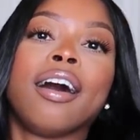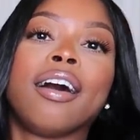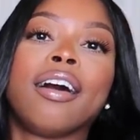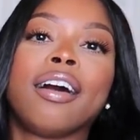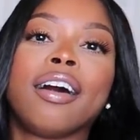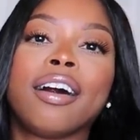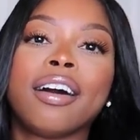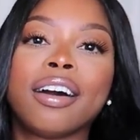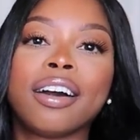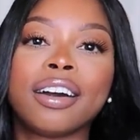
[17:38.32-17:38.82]

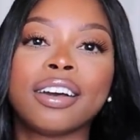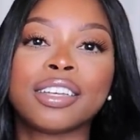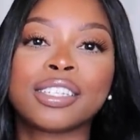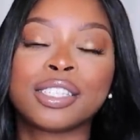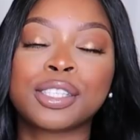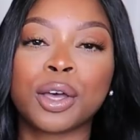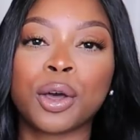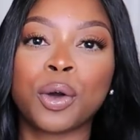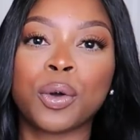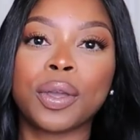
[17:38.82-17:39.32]
Oh,
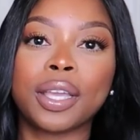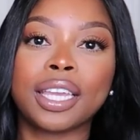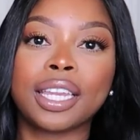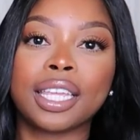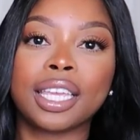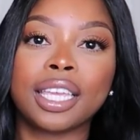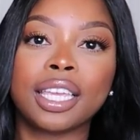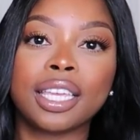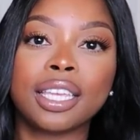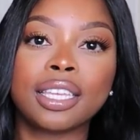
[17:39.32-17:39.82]
so it
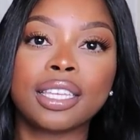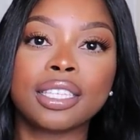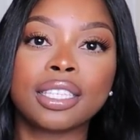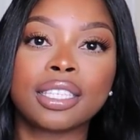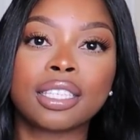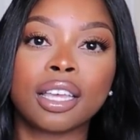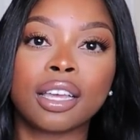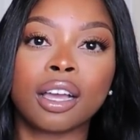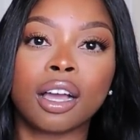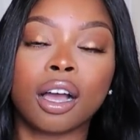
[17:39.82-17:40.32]

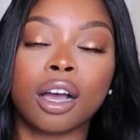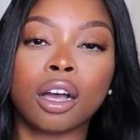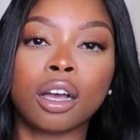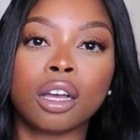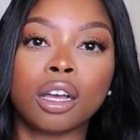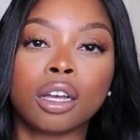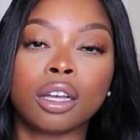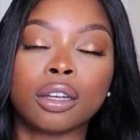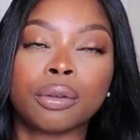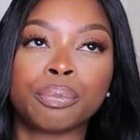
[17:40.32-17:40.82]
is,
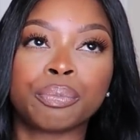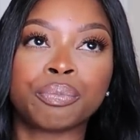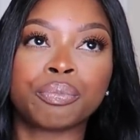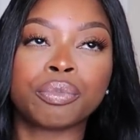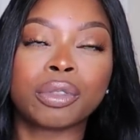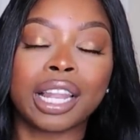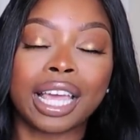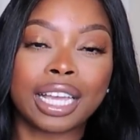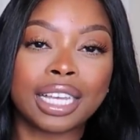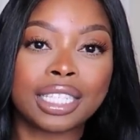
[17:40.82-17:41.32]
um,
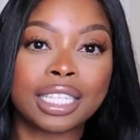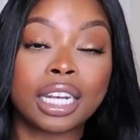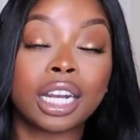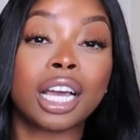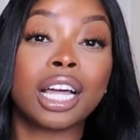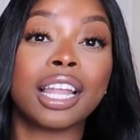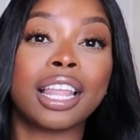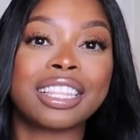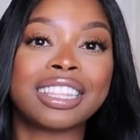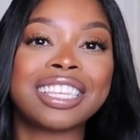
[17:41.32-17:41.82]
like I said, a
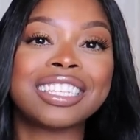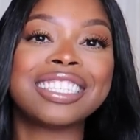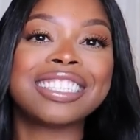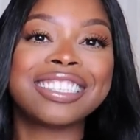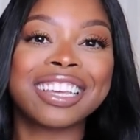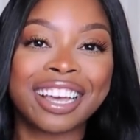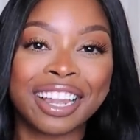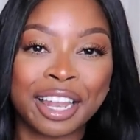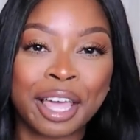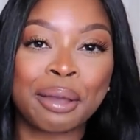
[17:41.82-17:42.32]
collab. This is
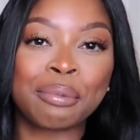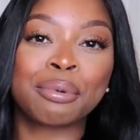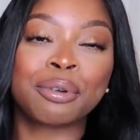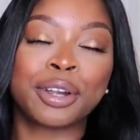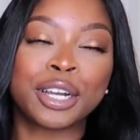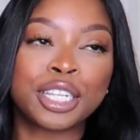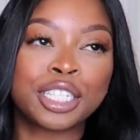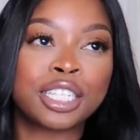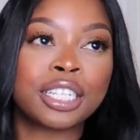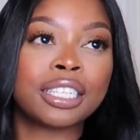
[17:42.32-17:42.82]
a
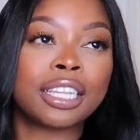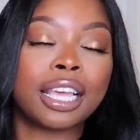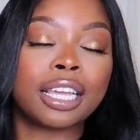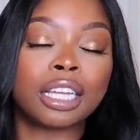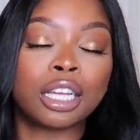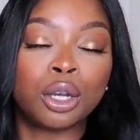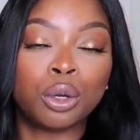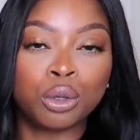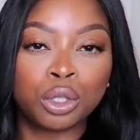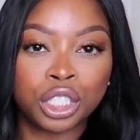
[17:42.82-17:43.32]
collaboration
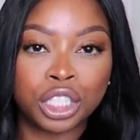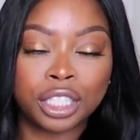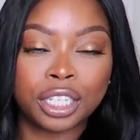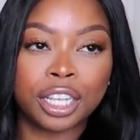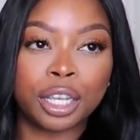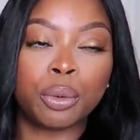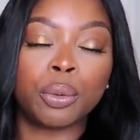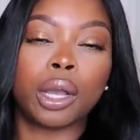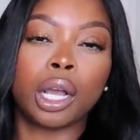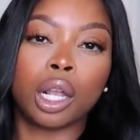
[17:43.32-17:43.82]
that Gucci
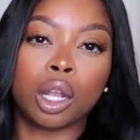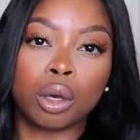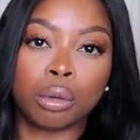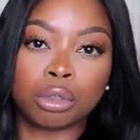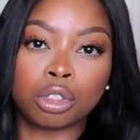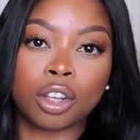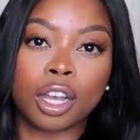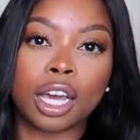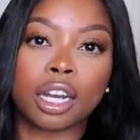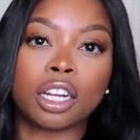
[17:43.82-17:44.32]
did with
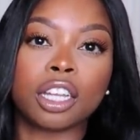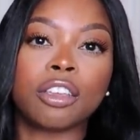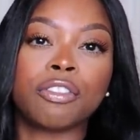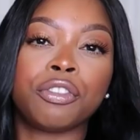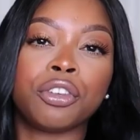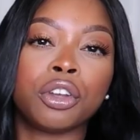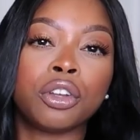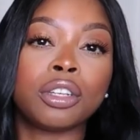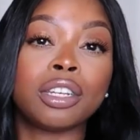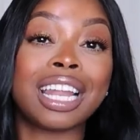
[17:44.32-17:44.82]
Globetrotter. If
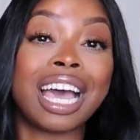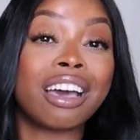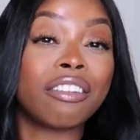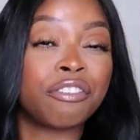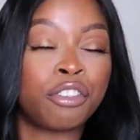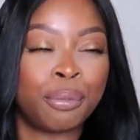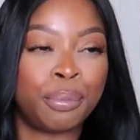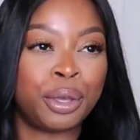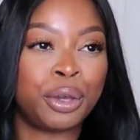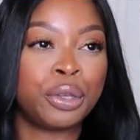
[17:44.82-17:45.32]
you're not
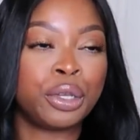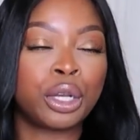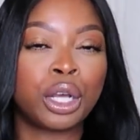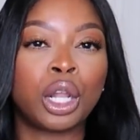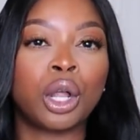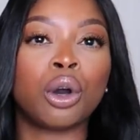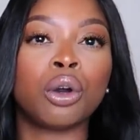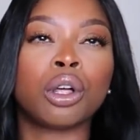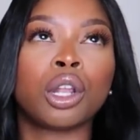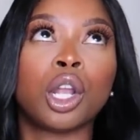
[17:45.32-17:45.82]
familiar,
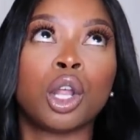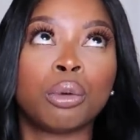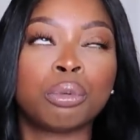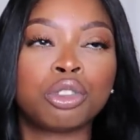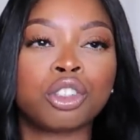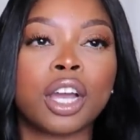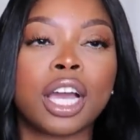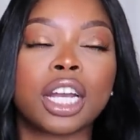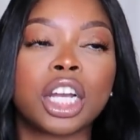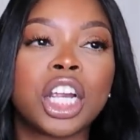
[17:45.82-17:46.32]
Glo
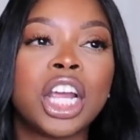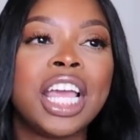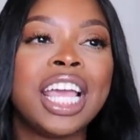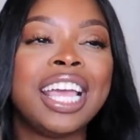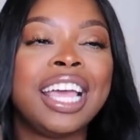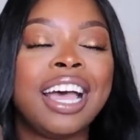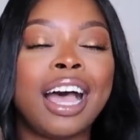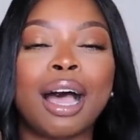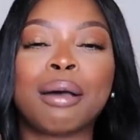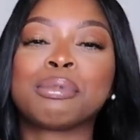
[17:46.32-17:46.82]
Globetrotter,
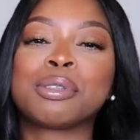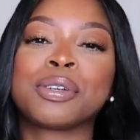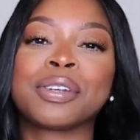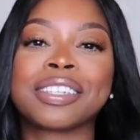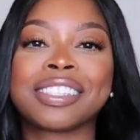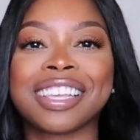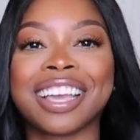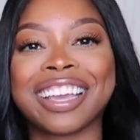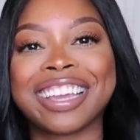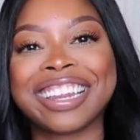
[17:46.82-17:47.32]
I'm so
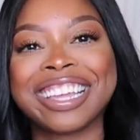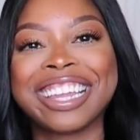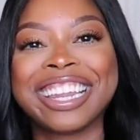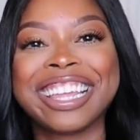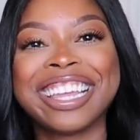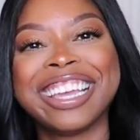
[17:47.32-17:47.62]
excited.